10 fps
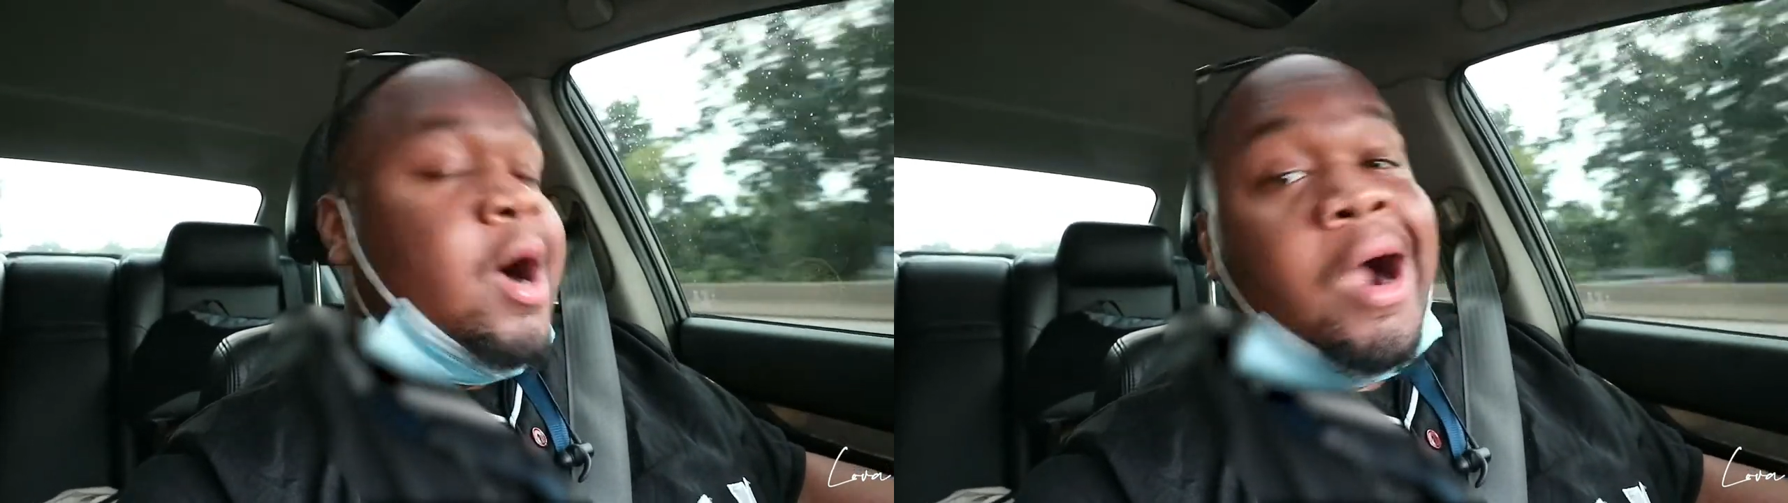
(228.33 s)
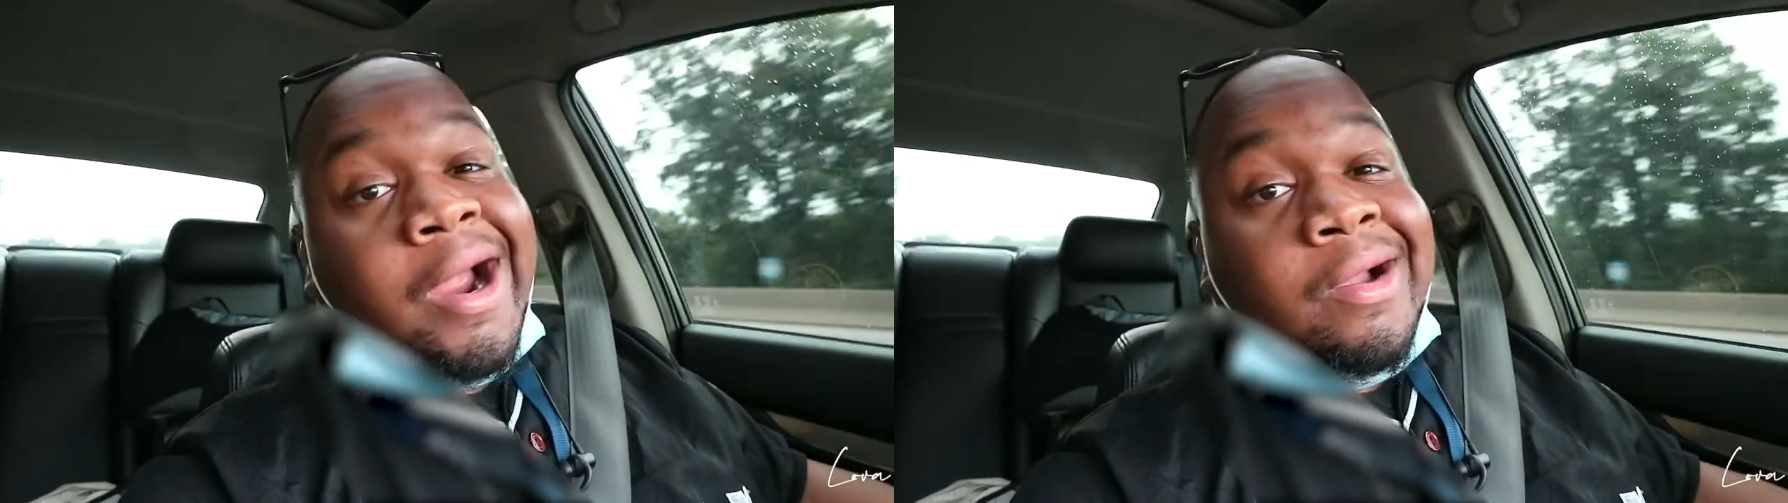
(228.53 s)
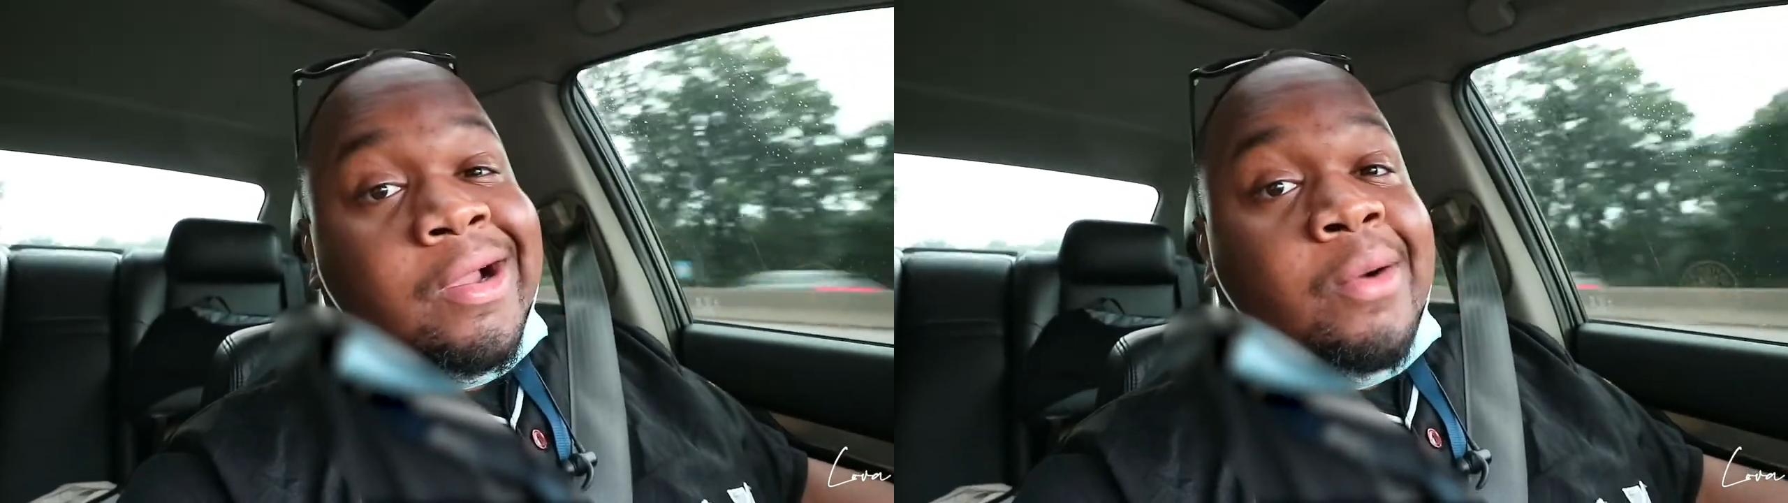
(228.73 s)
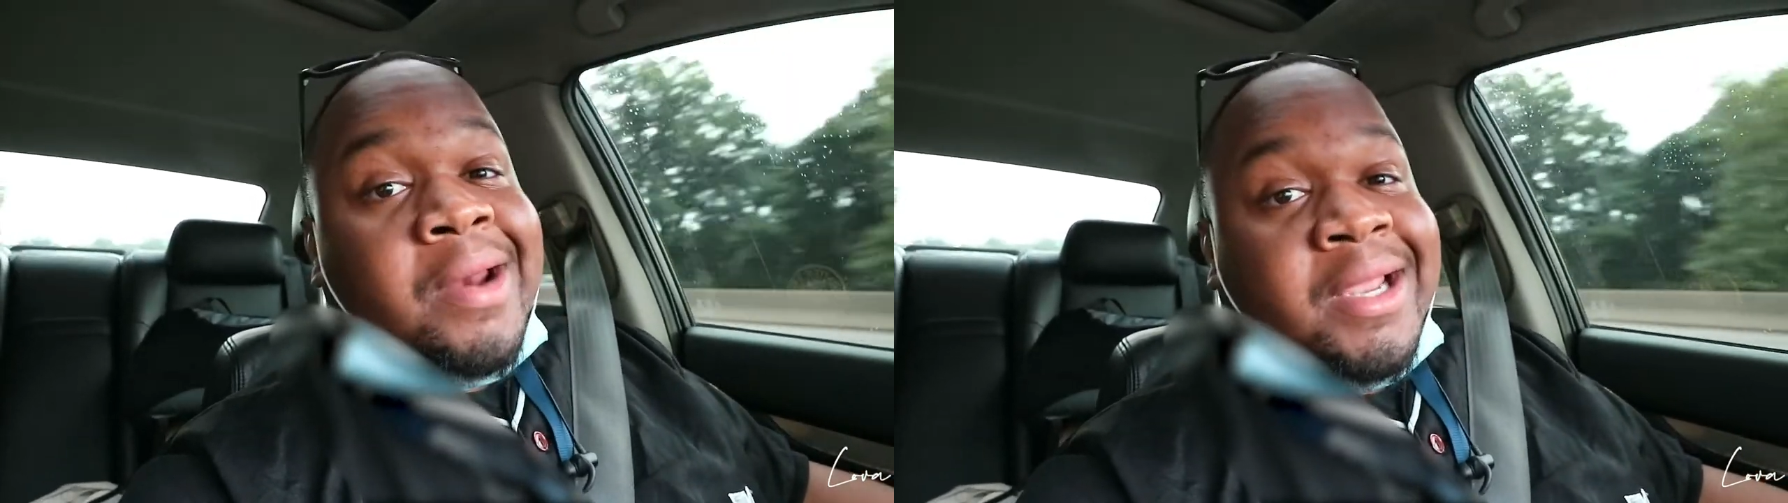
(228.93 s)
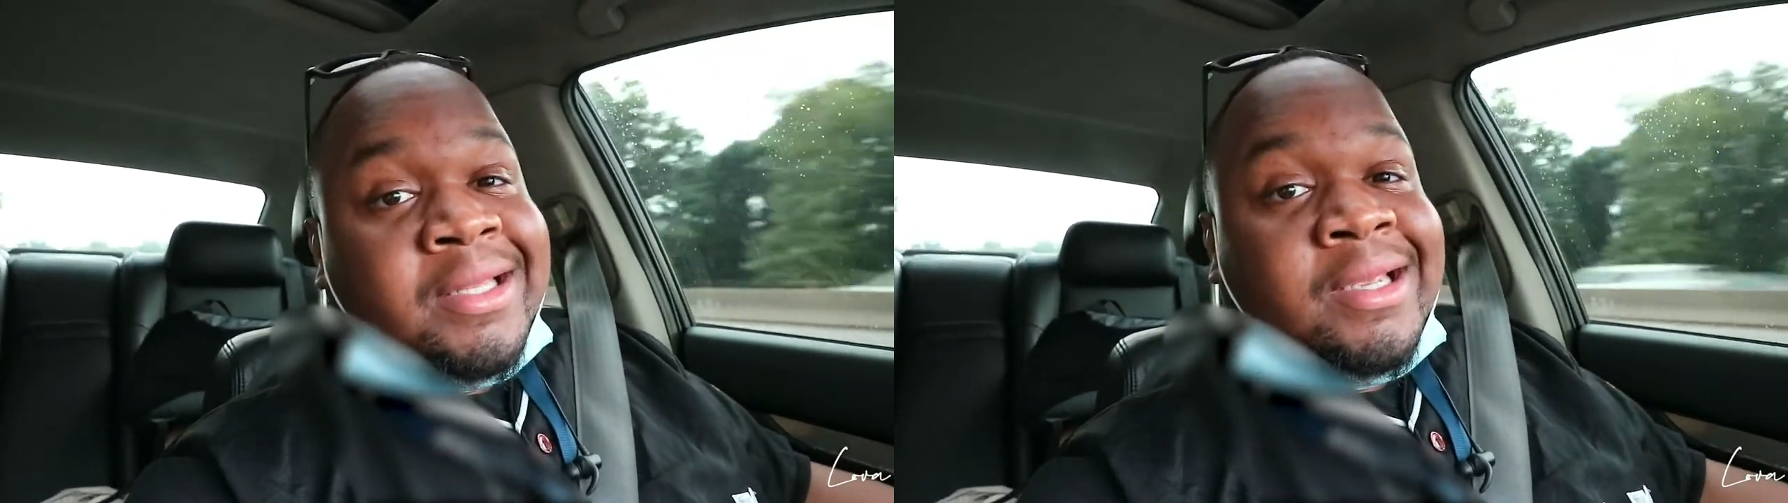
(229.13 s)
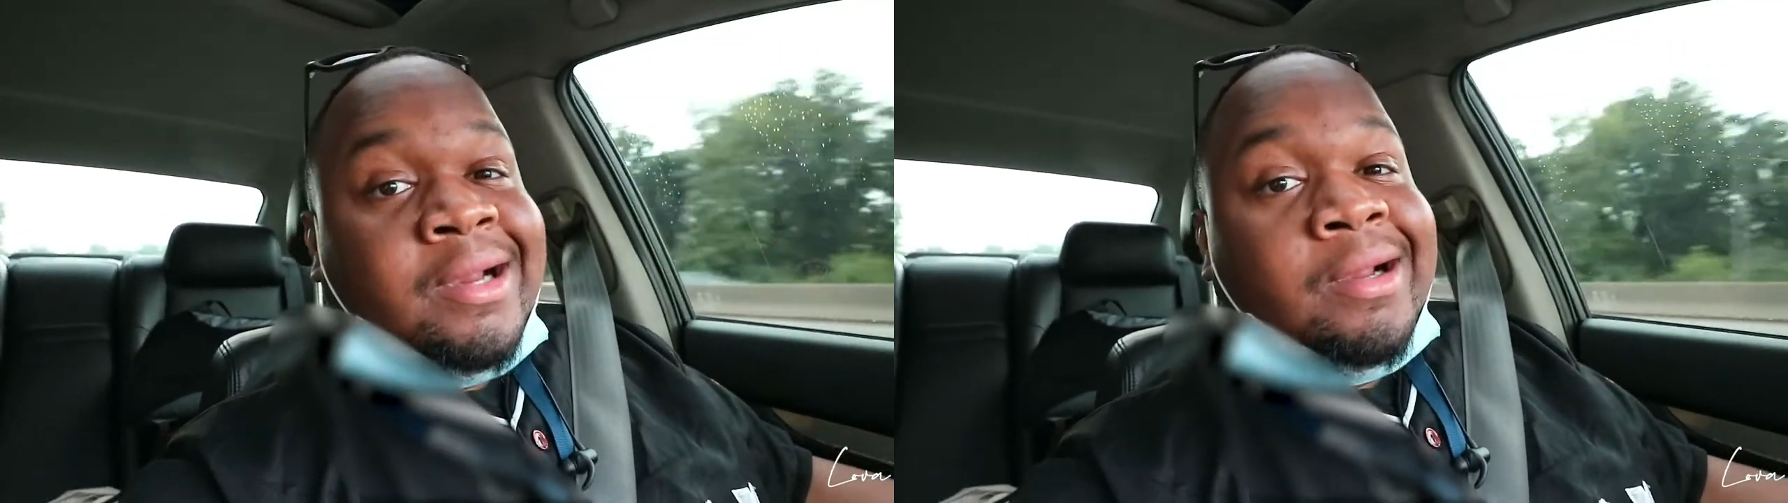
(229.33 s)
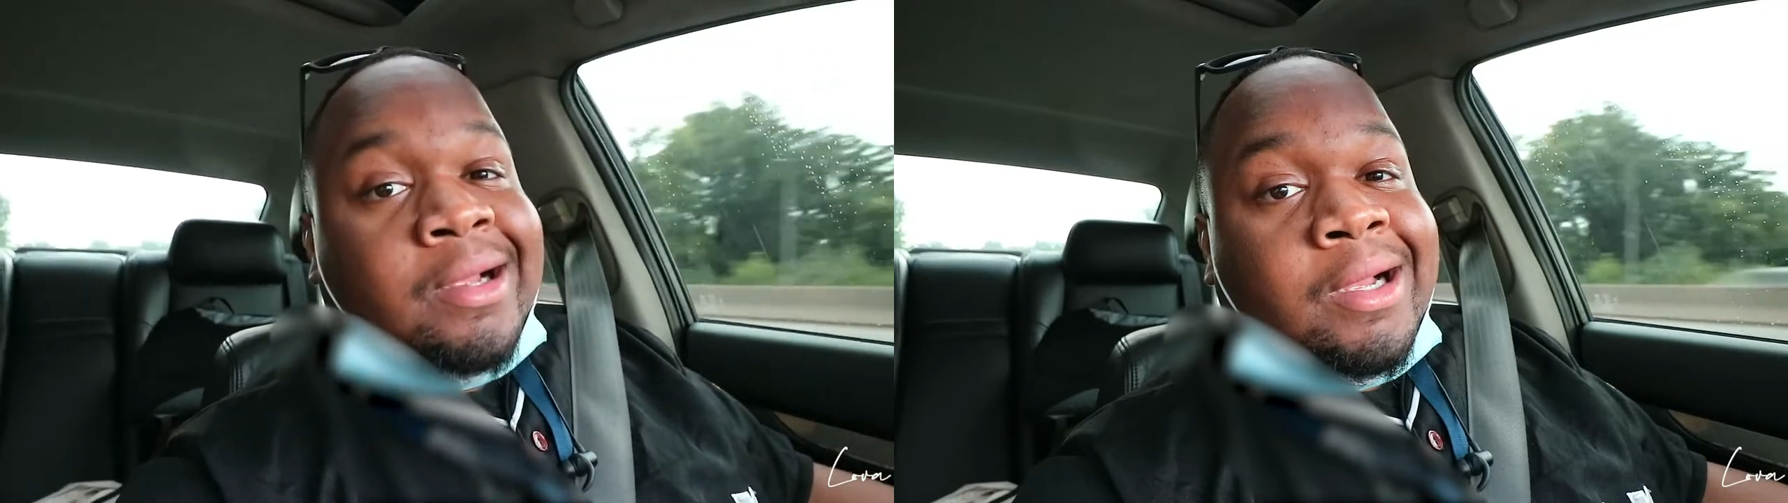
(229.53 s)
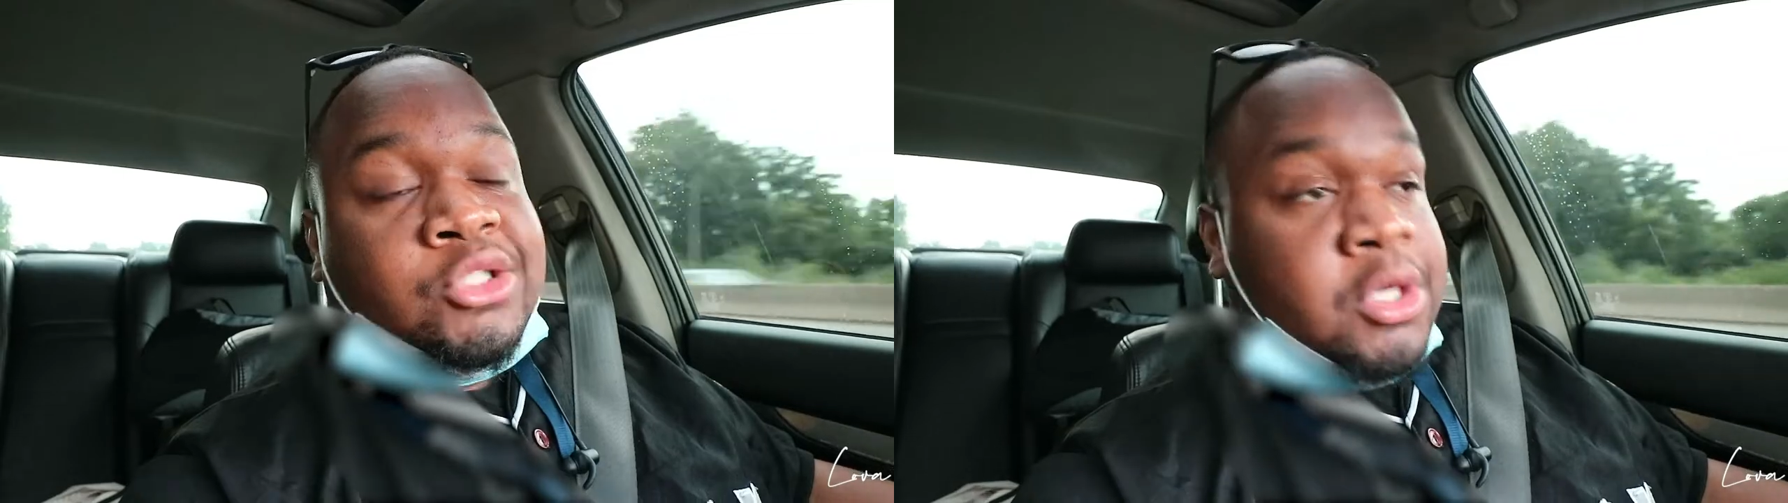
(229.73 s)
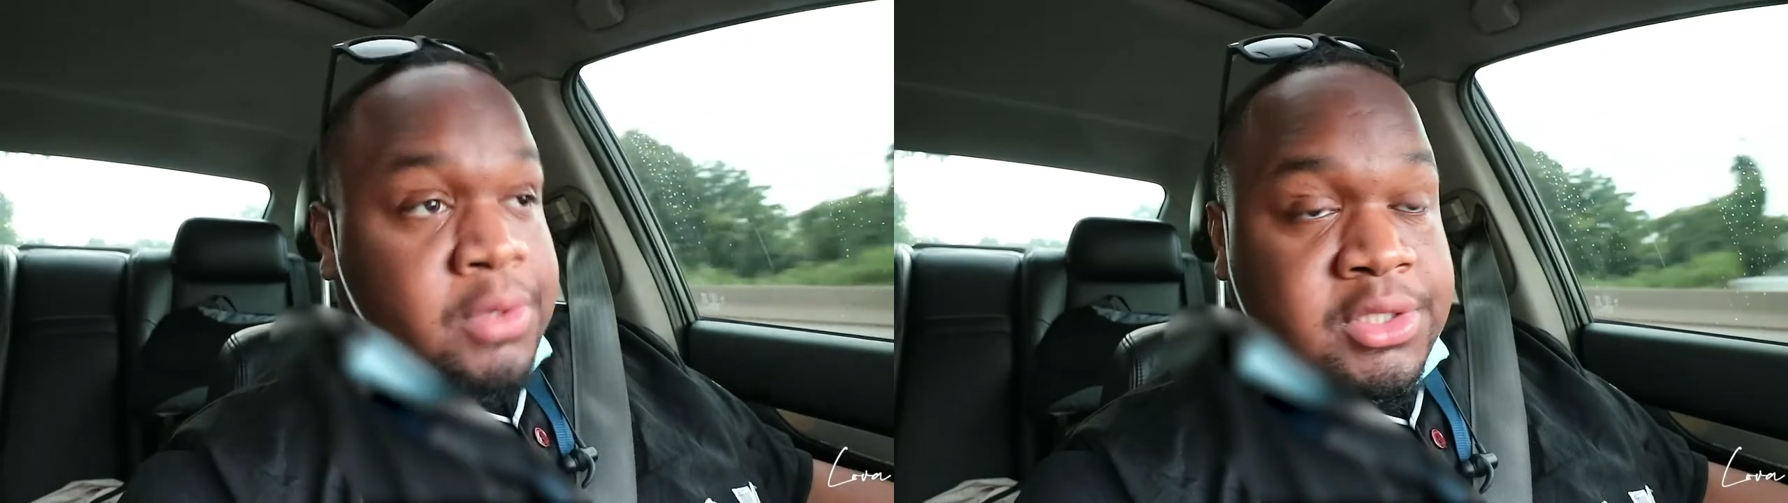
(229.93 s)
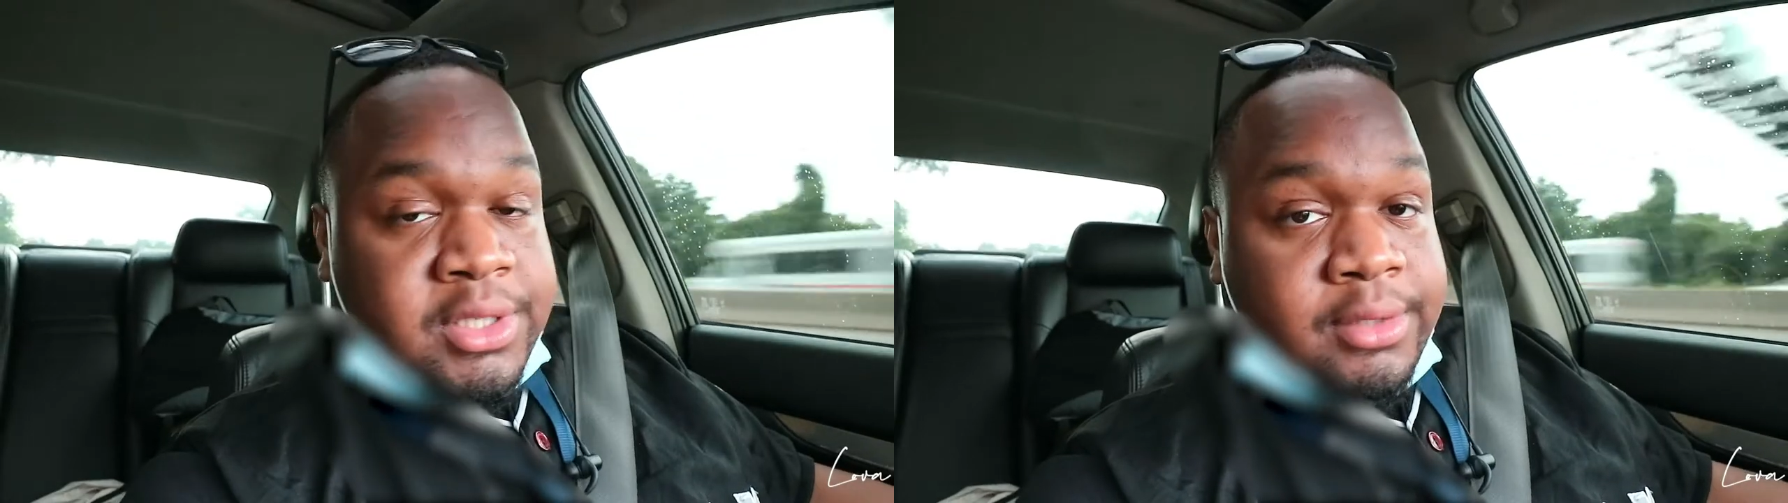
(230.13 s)
All right, when I get there, I'll show you
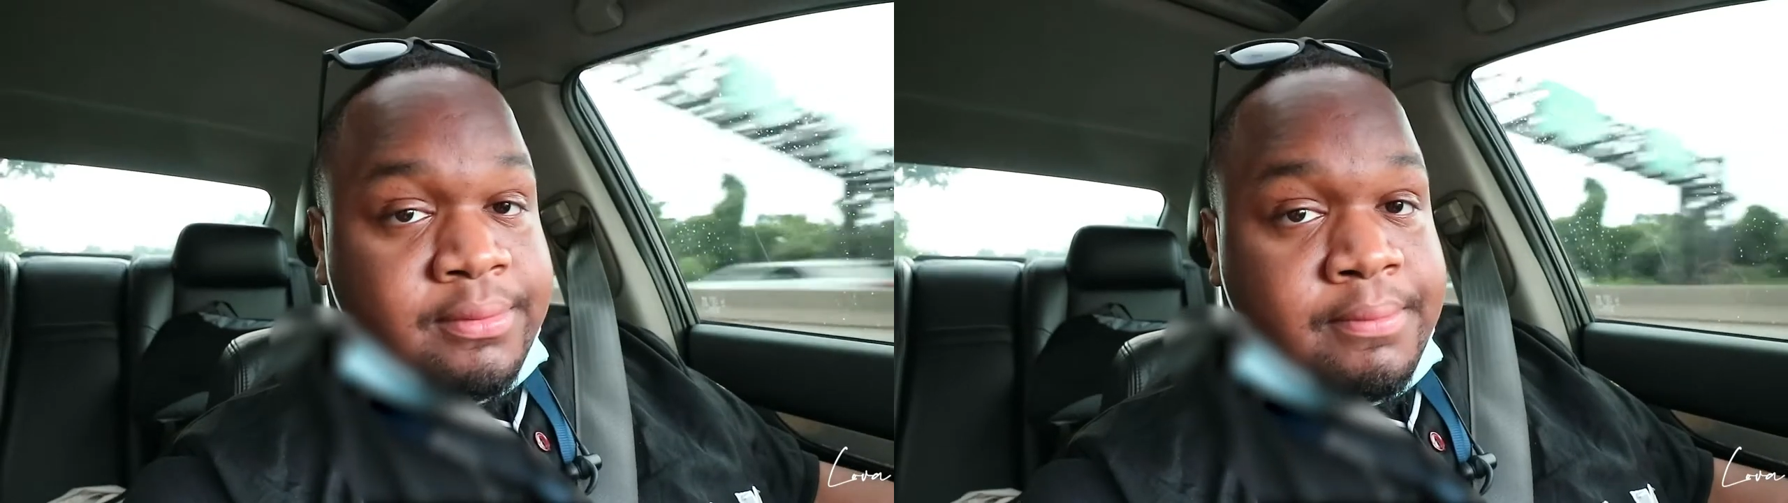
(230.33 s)
what it looks like.